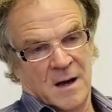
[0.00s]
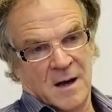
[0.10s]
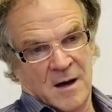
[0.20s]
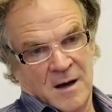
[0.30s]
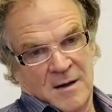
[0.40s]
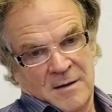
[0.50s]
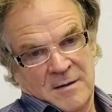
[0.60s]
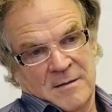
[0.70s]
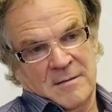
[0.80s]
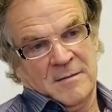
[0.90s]

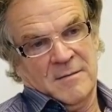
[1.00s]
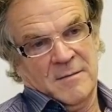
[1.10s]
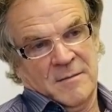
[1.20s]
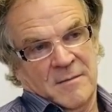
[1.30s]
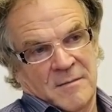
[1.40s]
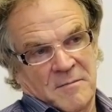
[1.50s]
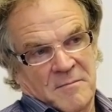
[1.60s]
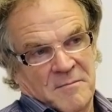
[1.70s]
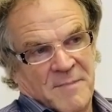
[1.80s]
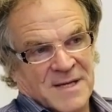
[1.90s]
are
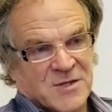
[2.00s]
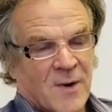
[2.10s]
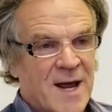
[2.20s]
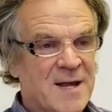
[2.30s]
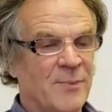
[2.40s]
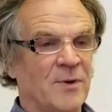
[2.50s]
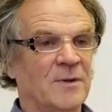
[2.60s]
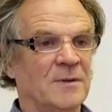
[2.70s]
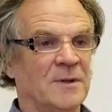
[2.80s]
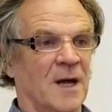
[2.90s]
better
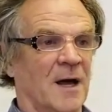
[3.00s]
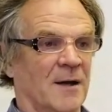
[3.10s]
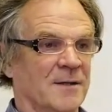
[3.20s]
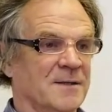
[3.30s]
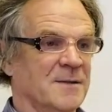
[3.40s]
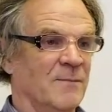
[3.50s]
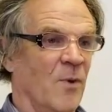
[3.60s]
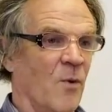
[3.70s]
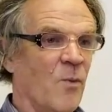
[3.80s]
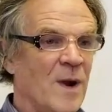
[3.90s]
able and
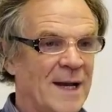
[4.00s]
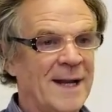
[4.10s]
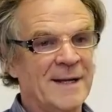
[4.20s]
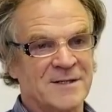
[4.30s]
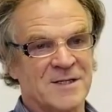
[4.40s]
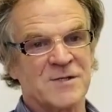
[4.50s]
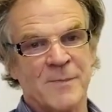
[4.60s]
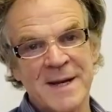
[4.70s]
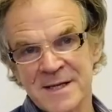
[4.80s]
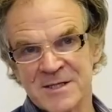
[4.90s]
more willing to
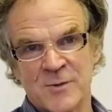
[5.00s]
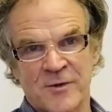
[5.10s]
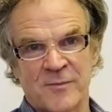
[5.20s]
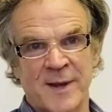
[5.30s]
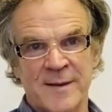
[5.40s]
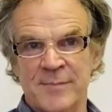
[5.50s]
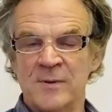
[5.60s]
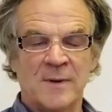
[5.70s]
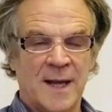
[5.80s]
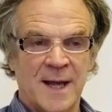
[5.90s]
speak to other
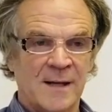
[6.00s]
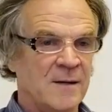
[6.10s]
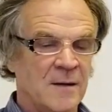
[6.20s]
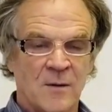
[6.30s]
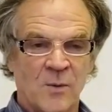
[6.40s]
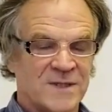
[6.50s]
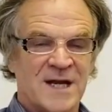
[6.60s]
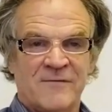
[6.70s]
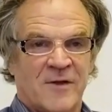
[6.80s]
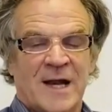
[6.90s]
people in
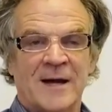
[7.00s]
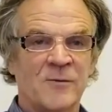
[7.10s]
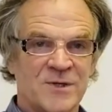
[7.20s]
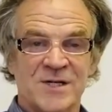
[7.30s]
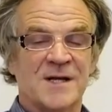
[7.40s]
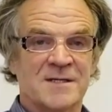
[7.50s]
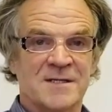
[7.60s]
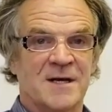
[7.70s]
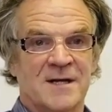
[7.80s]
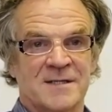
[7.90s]
whatever the language is
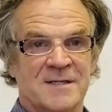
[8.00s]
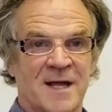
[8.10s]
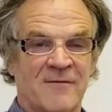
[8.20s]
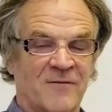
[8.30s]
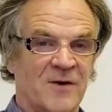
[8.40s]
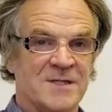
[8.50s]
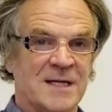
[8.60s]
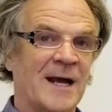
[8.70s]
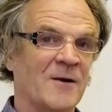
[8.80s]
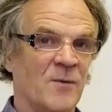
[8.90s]
that is their first
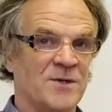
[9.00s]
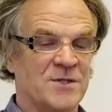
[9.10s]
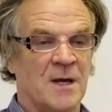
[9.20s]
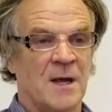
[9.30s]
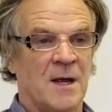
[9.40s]
language.